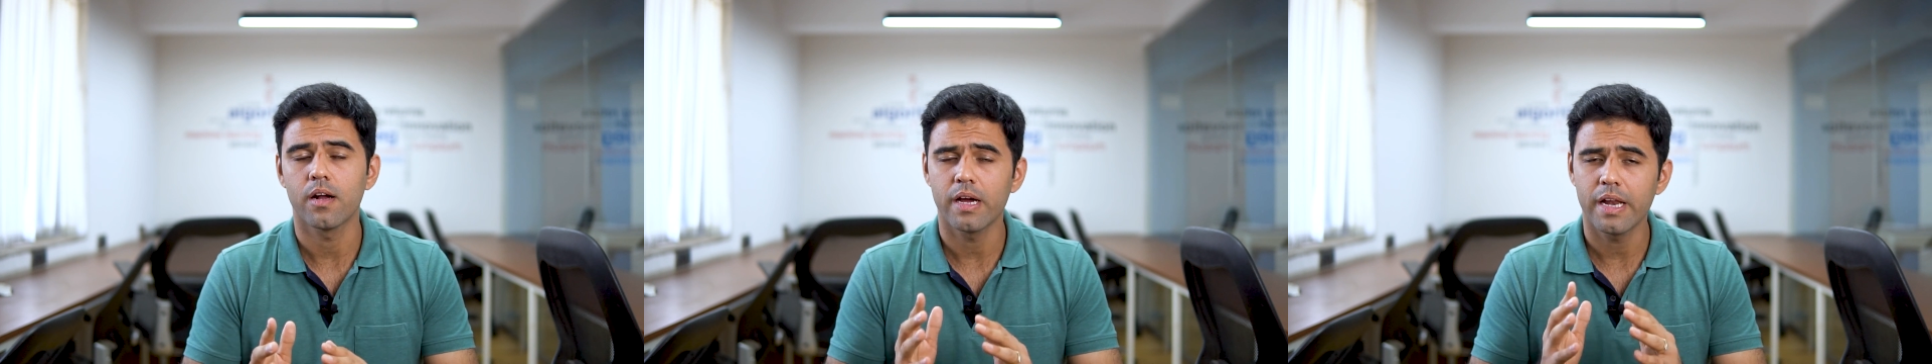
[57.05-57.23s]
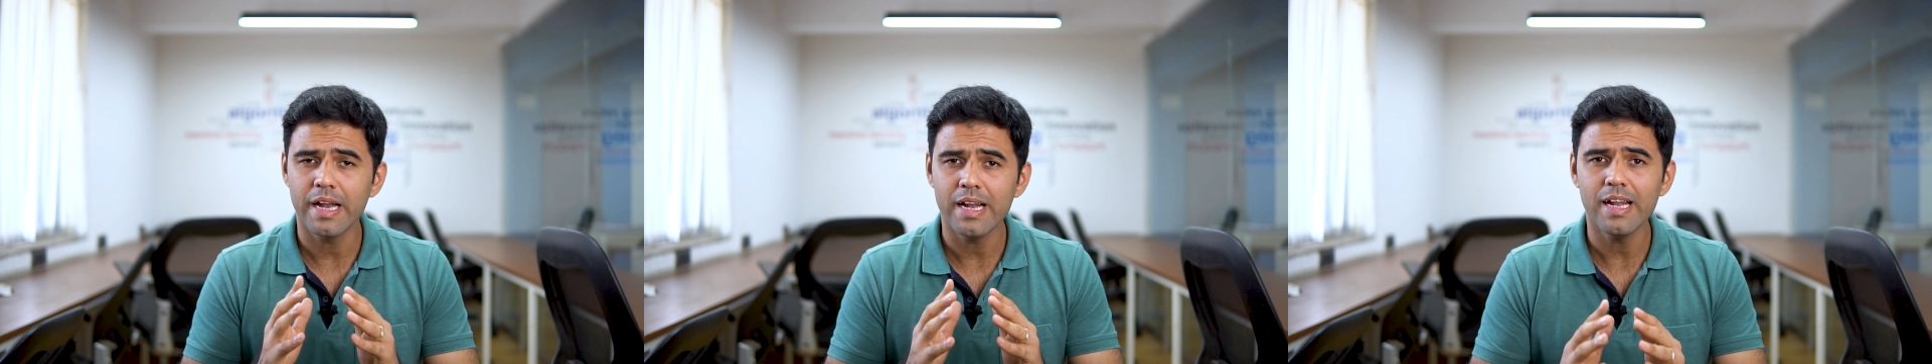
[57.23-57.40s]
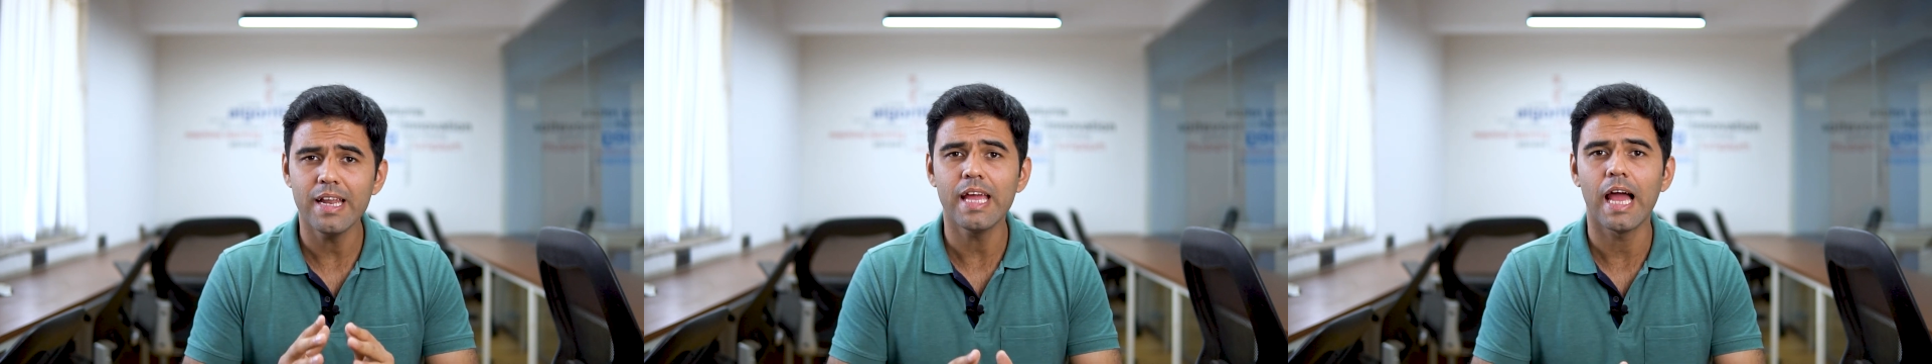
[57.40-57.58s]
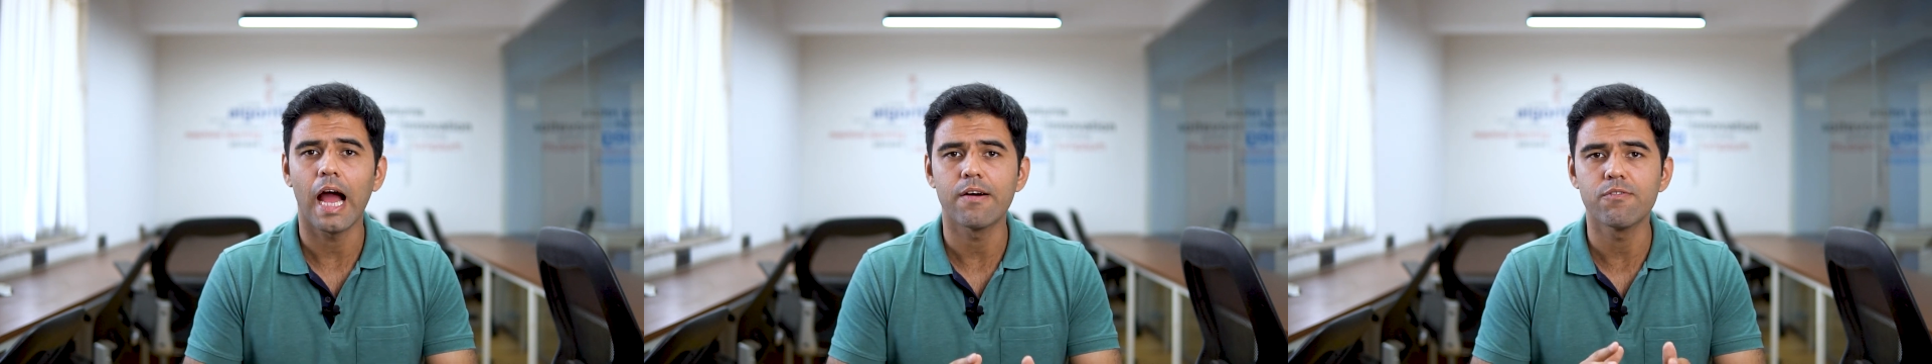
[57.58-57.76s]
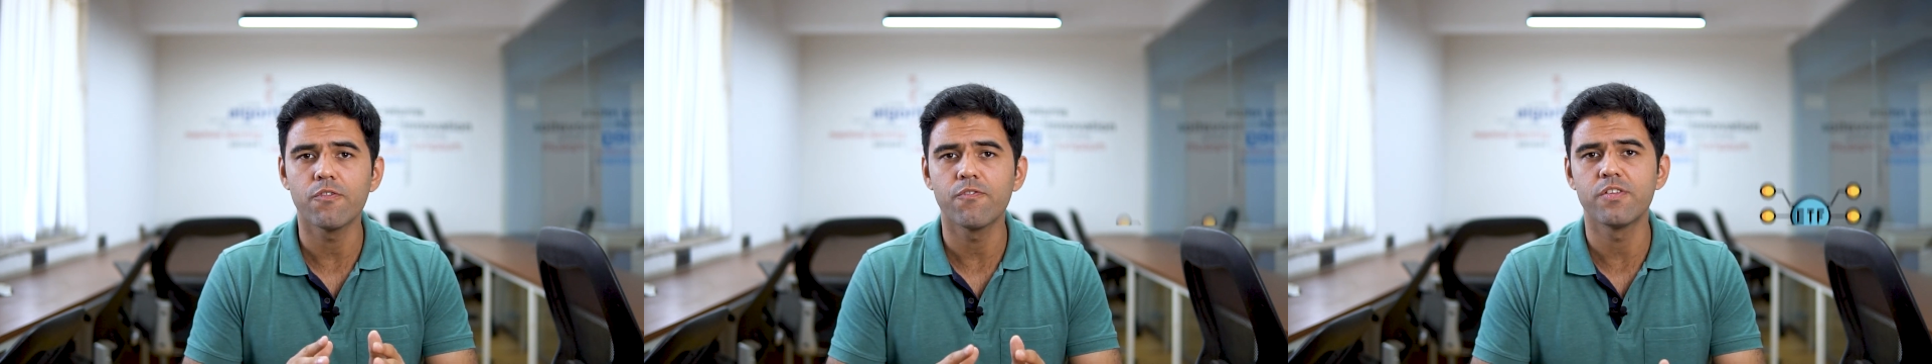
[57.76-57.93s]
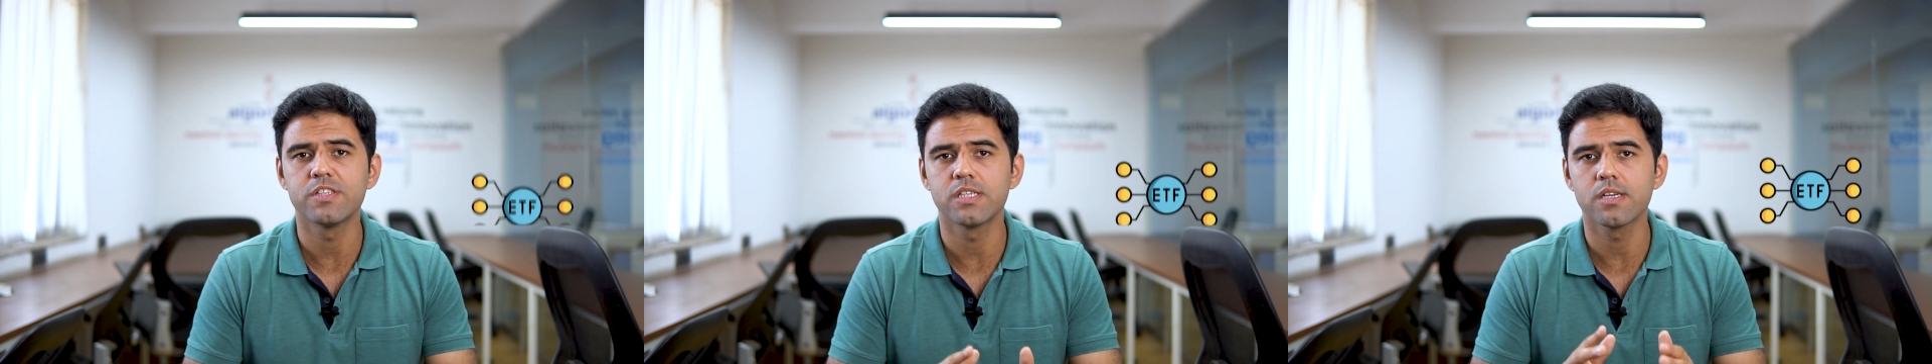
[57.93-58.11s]
currently have
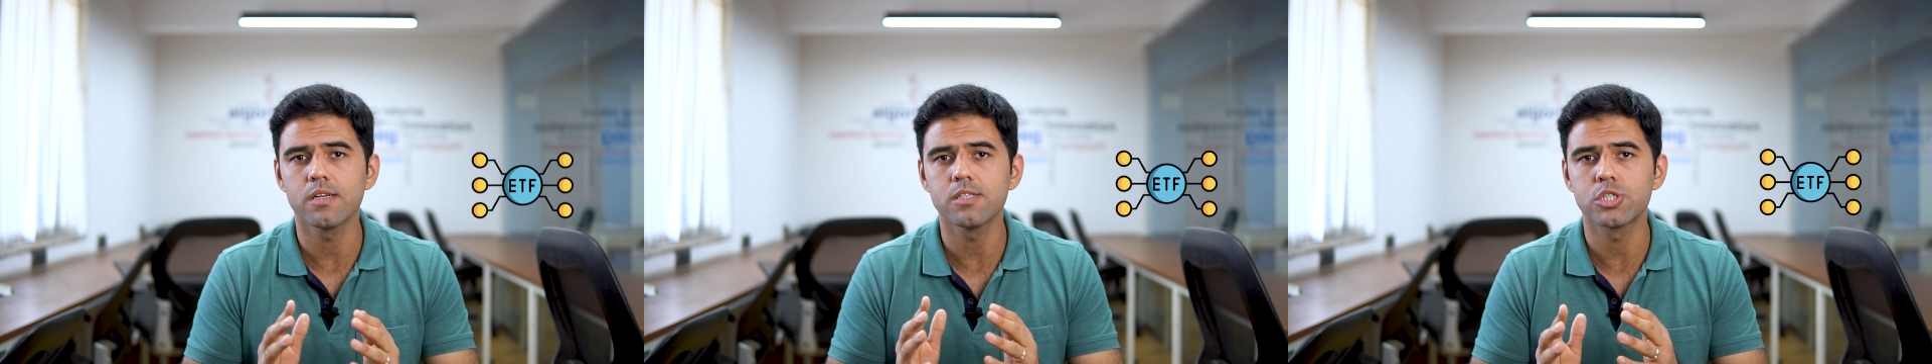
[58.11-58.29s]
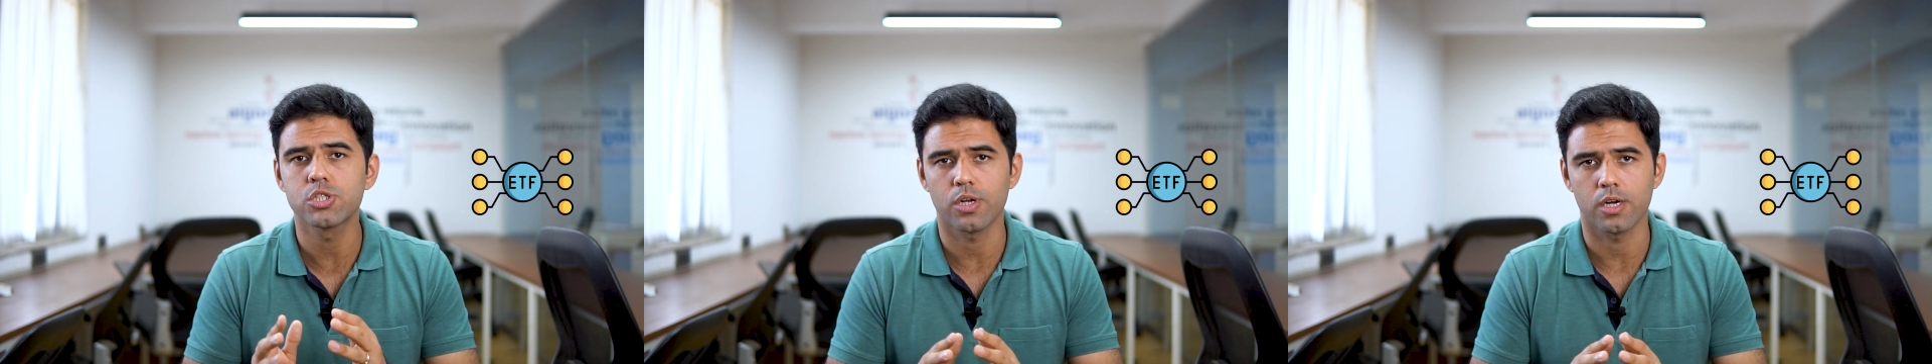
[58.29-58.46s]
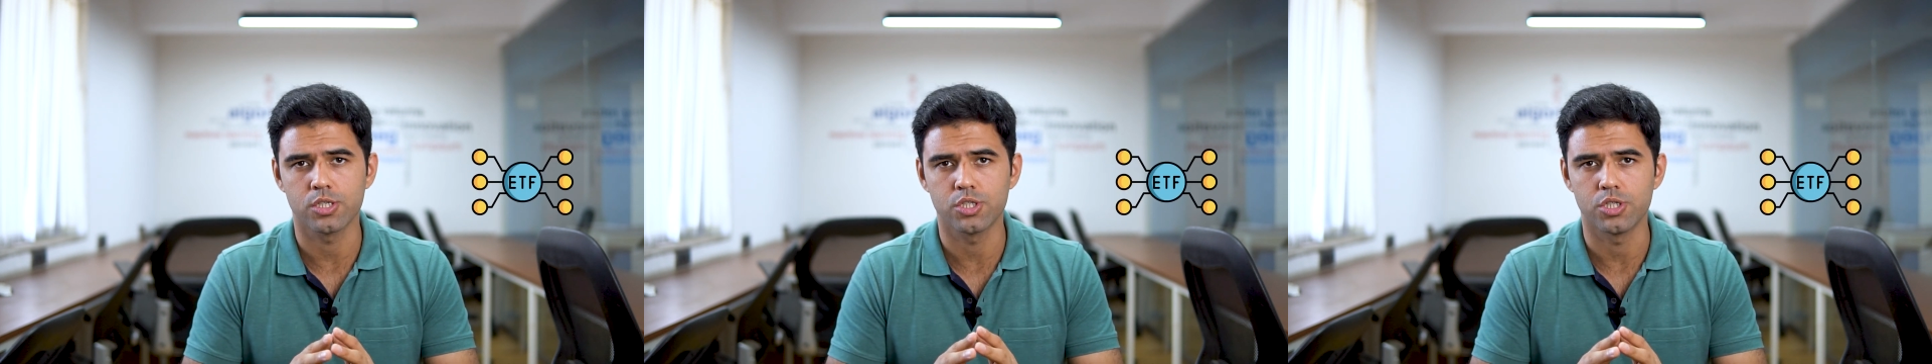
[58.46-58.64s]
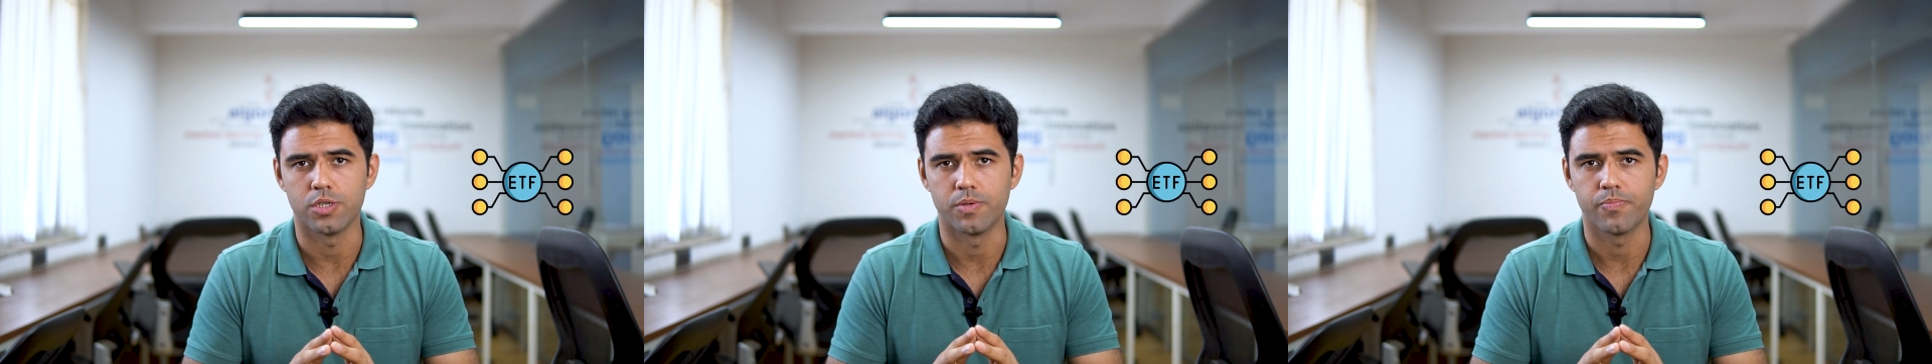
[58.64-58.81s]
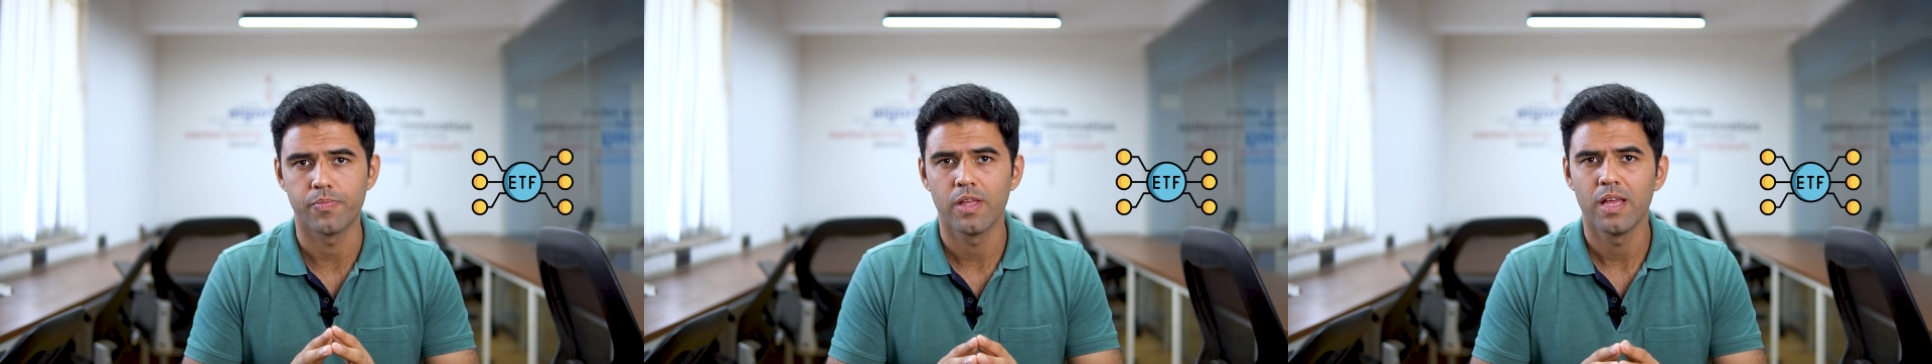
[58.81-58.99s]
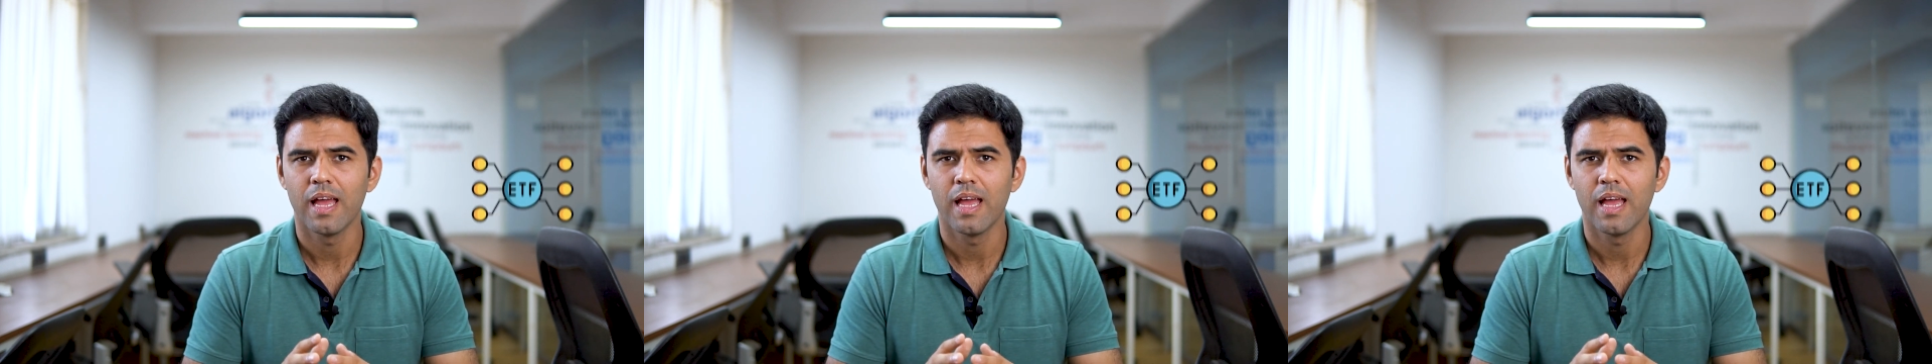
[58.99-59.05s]
a physical structure,